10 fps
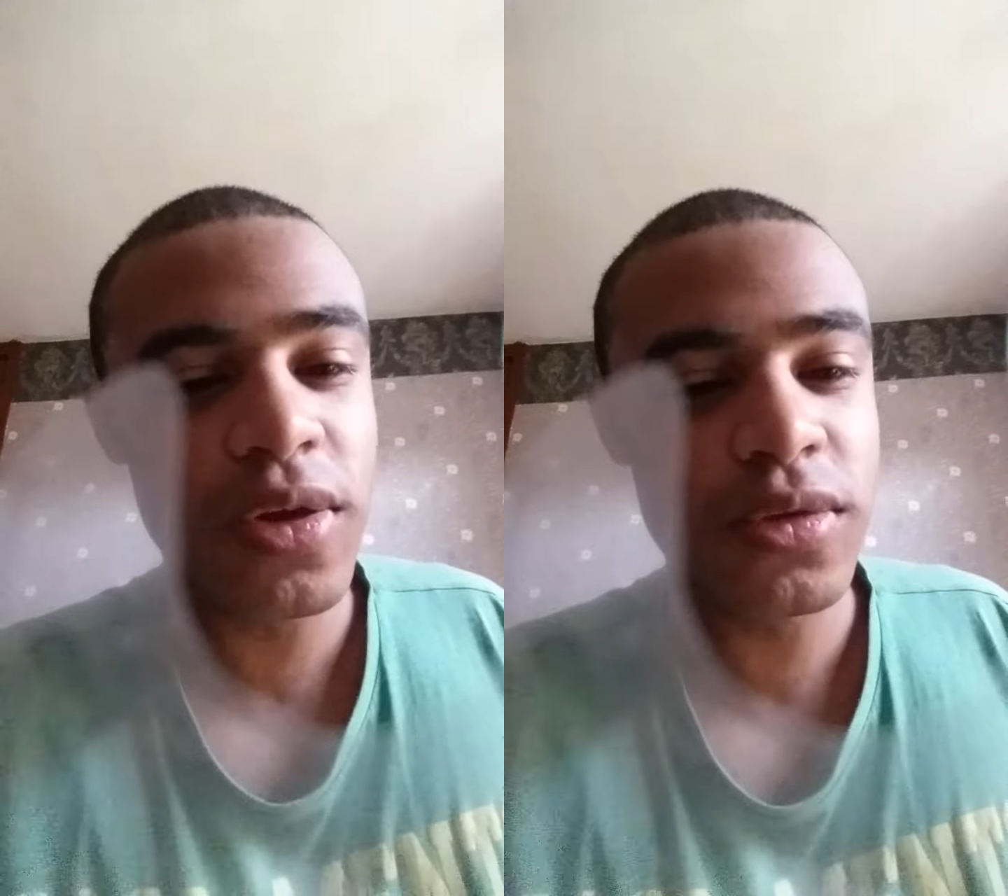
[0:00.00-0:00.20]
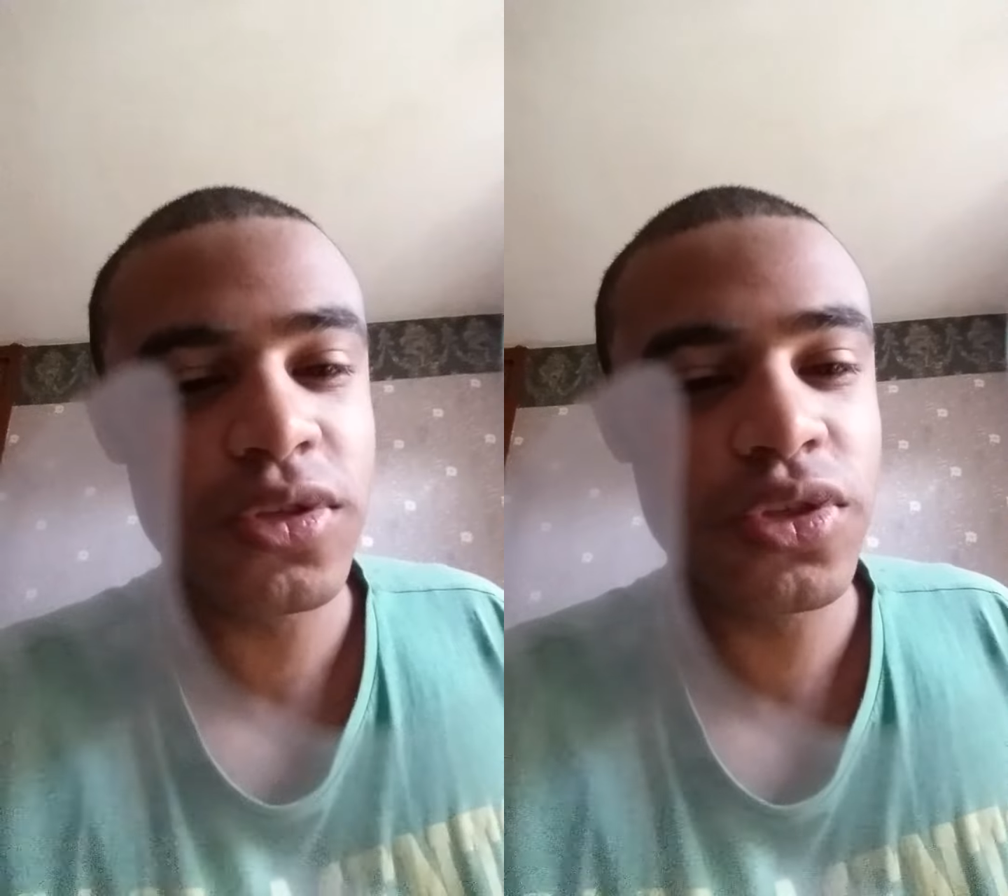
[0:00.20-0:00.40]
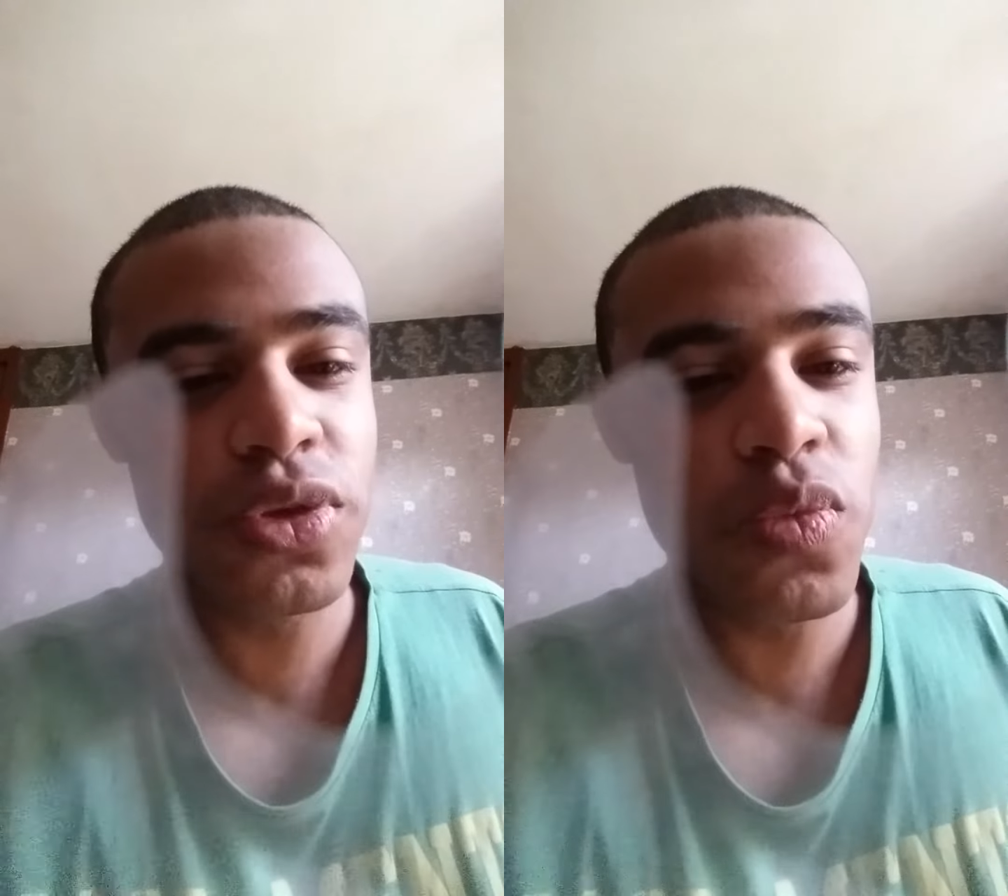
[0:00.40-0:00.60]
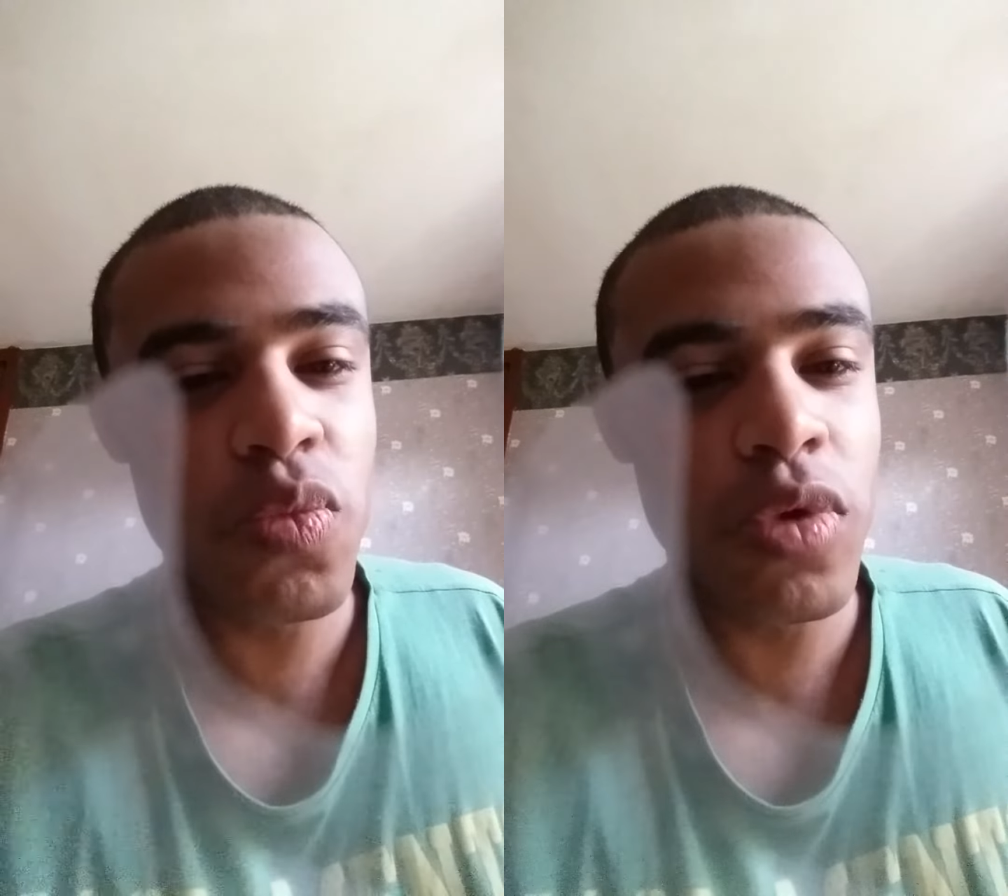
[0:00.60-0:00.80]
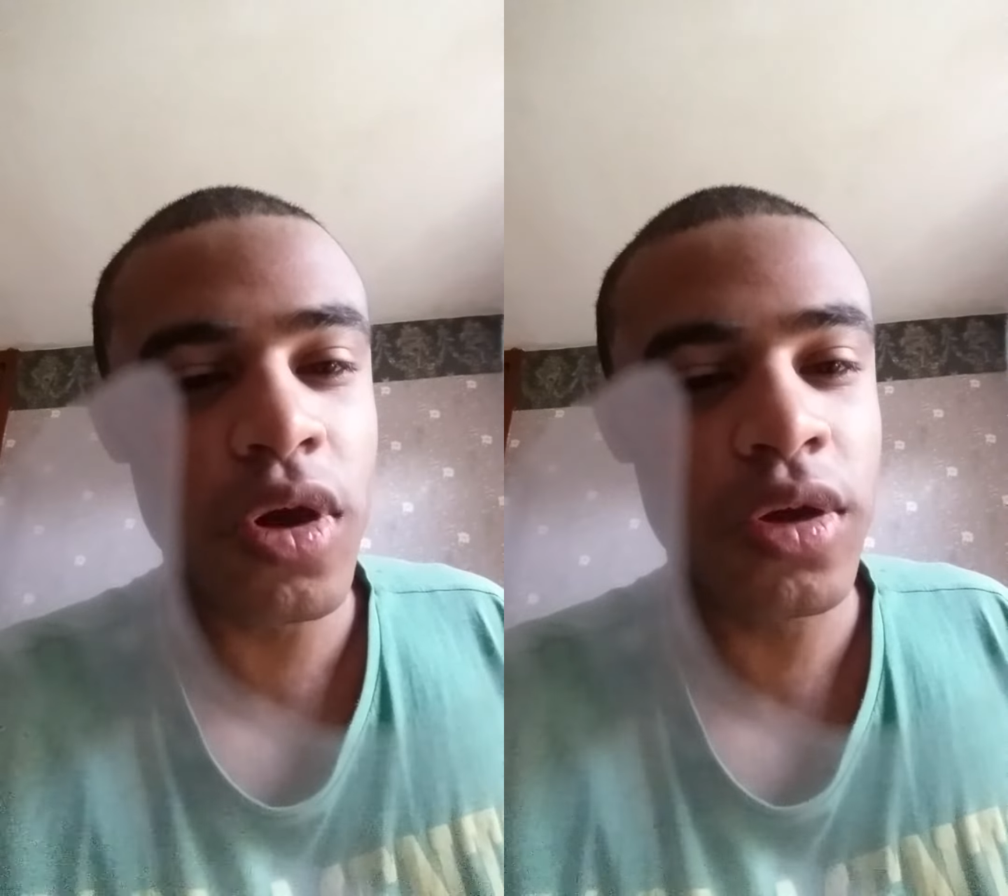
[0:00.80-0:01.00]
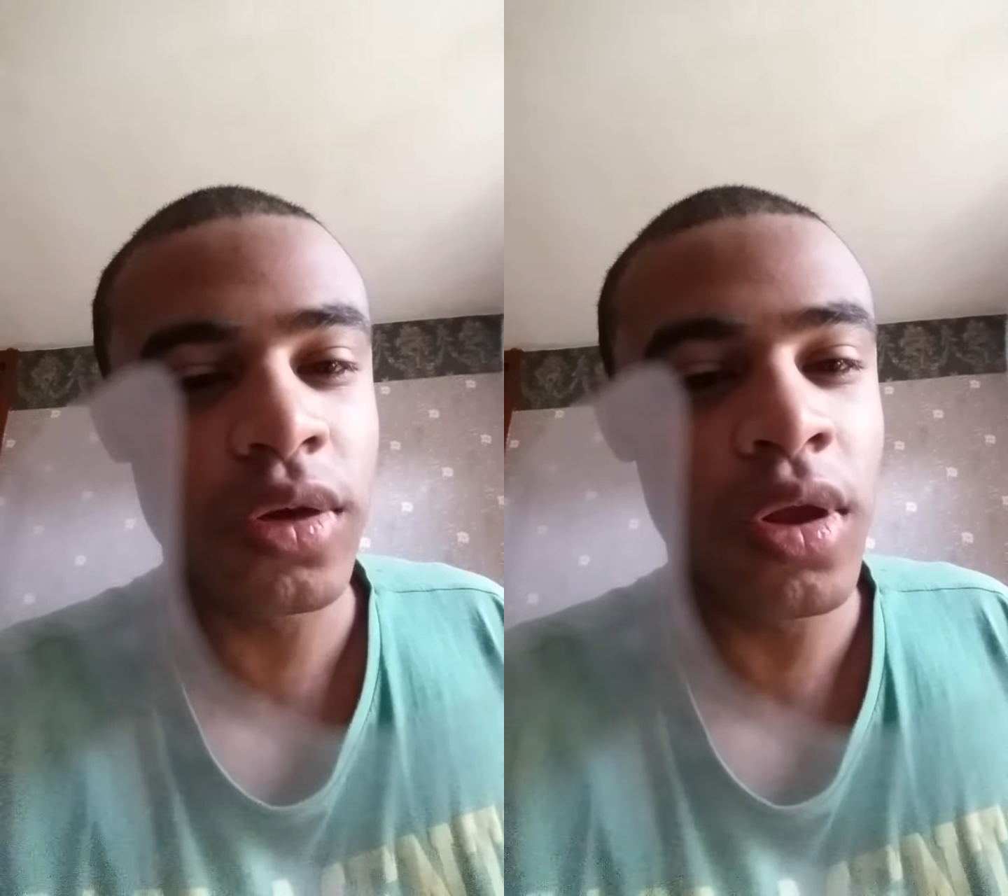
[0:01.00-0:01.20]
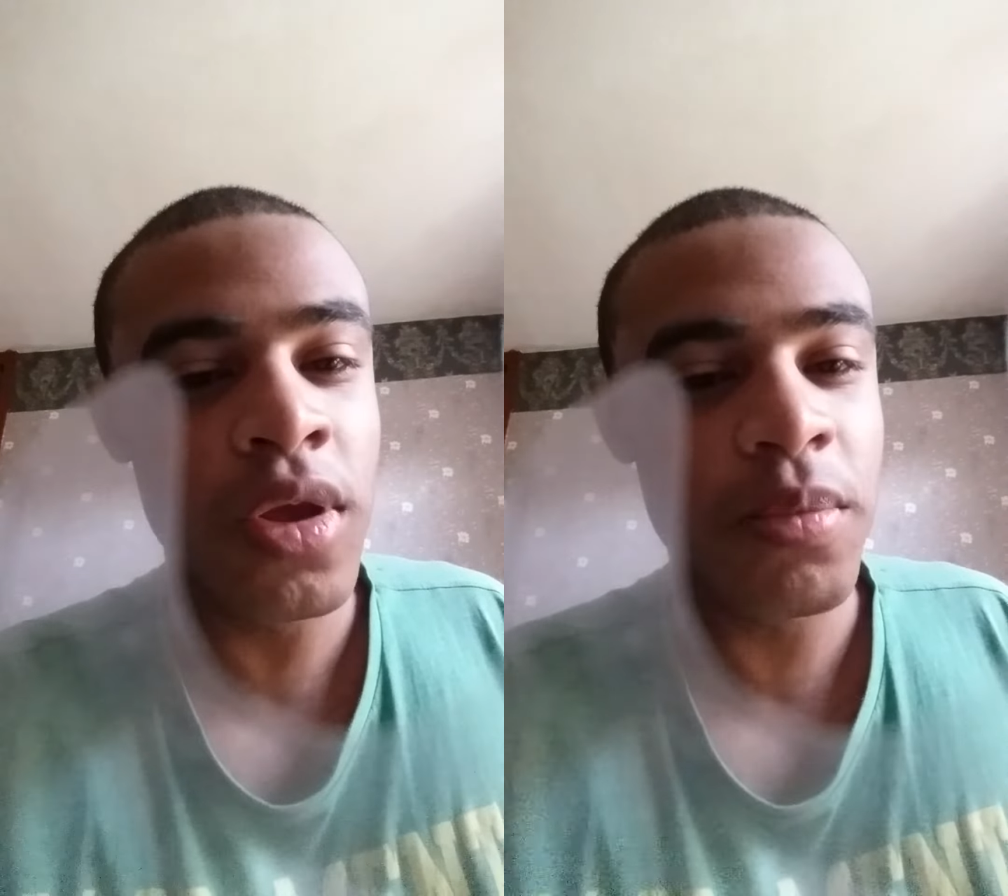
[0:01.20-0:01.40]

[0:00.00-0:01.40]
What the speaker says: lost someone